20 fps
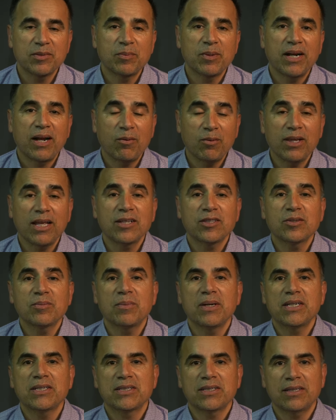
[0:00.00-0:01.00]
but I would like to
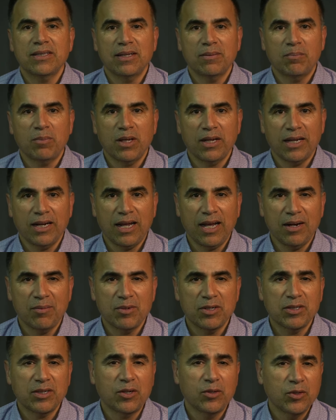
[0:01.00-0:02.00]
mention that plug-in
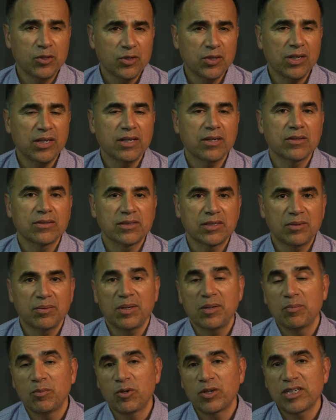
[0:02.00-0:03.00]
hybrids are usually
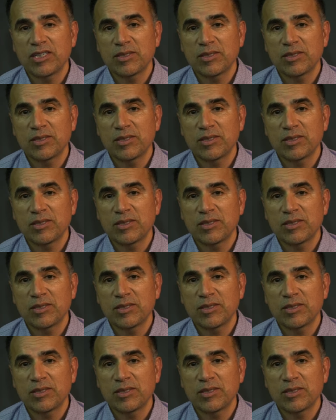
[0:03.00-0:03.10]
considerably more